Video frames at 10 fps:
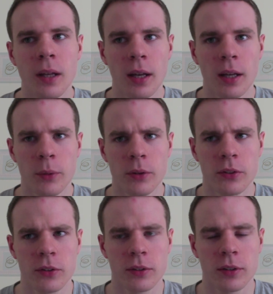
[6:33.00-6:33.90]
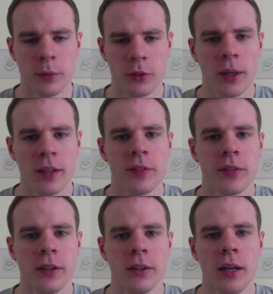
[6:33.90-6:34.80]
It was quite
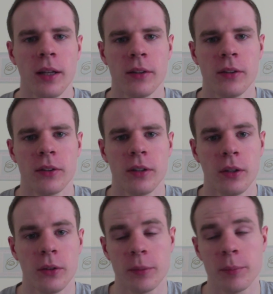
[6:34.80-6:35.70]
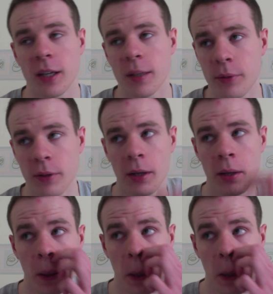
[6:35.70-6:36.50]
difficult, and sometimes the